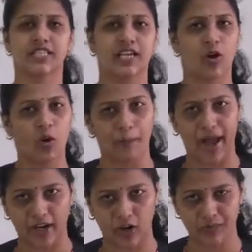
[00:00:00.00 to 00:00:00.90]
an
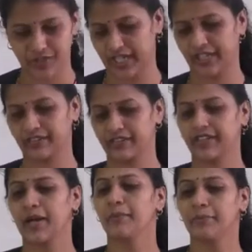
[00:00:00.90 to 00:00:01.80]
opaque object.
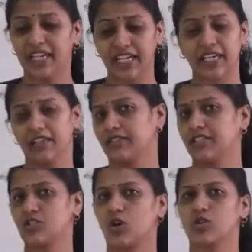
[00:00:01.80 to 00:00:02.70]
Mirror
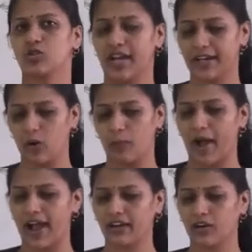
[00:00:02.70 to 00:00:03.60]
is also an
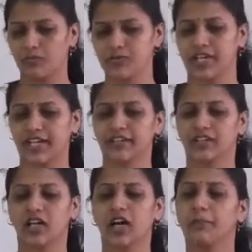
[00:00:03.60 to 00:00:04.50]
opaque object.
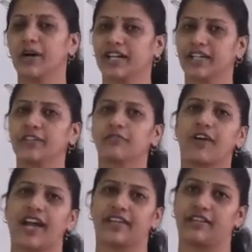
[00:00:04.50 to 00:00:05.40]
A burning
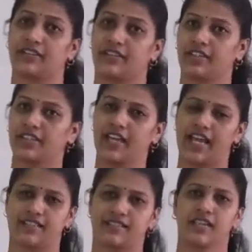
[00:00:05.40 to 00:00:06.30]
fire,
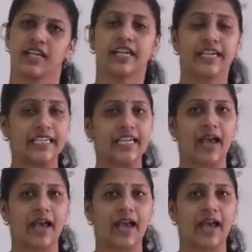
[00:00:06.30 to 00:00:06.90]
yes, it